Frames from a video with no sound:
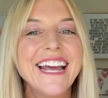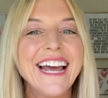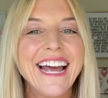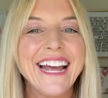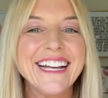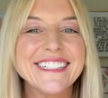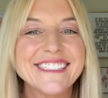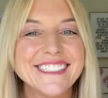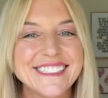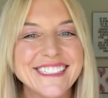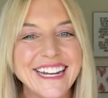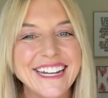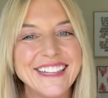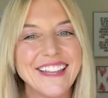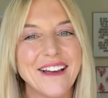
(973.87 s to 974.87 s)
and
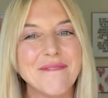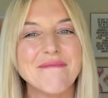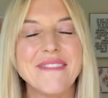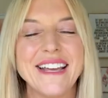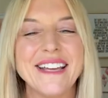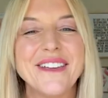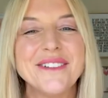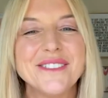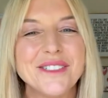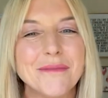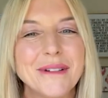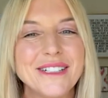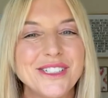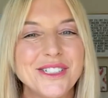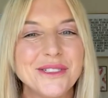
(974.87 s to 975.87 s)
sustained them. Thank you so
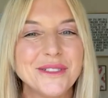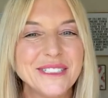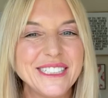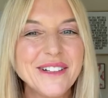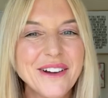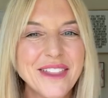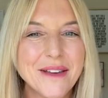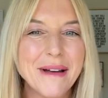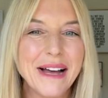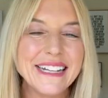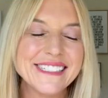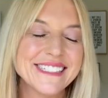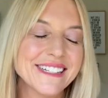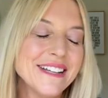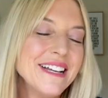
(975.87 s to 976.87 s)
much, Dual. You are the
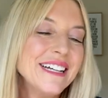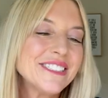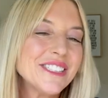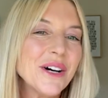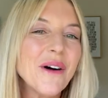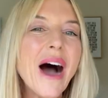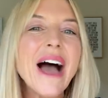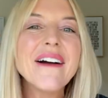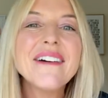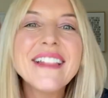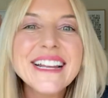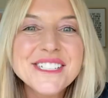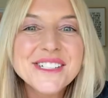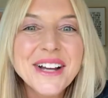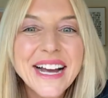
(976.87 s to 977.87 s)
best. So I will
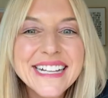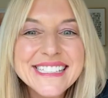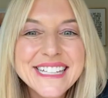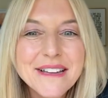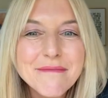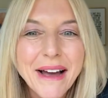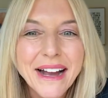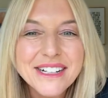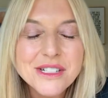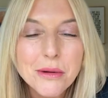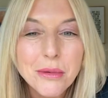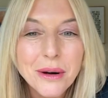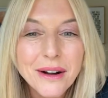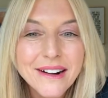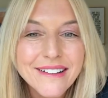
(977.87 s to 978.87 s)
let you guys get back to
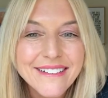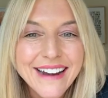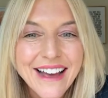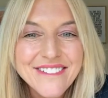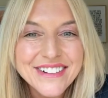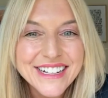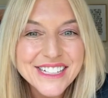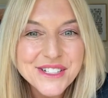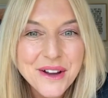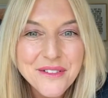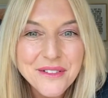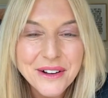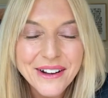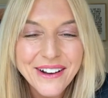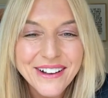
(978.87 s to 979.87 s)
work or whatever it is you
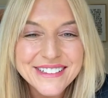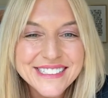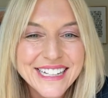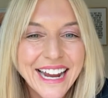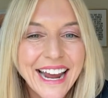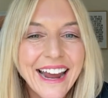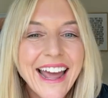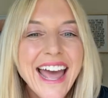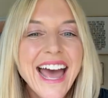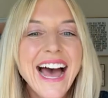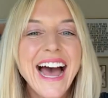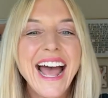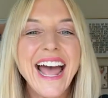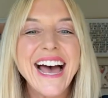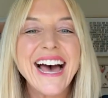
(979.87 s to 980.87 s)
have going on today.
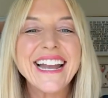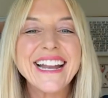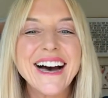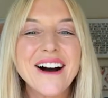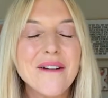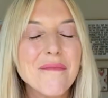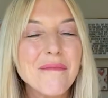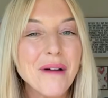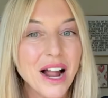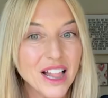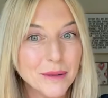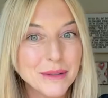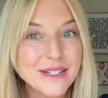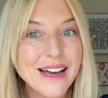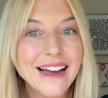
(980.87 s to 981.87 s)
And I'll
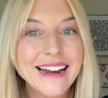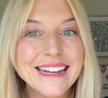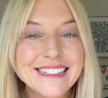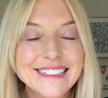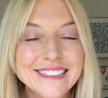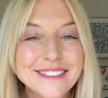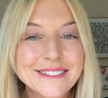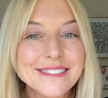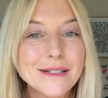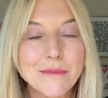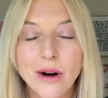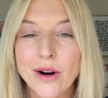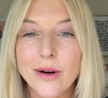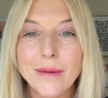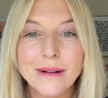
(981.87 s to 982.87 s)
probably be talking to you
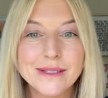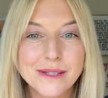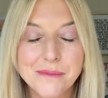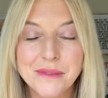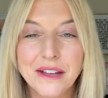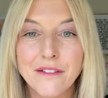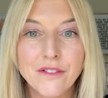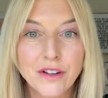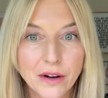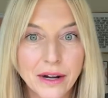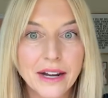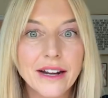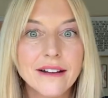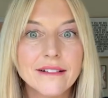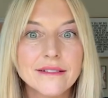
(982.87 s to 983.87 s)
tomorrow about something
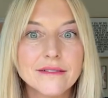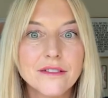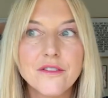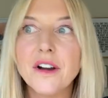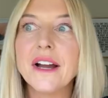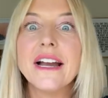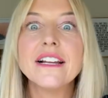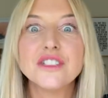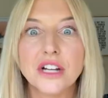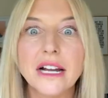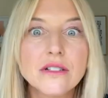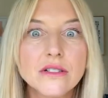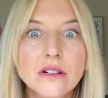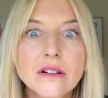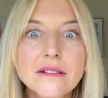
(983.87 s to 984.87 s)
very, very
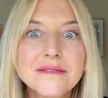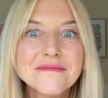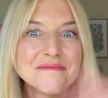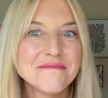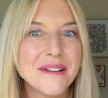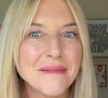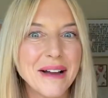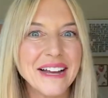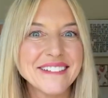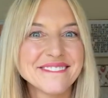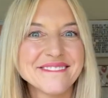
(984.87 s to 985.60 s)
educational. Bye-bye.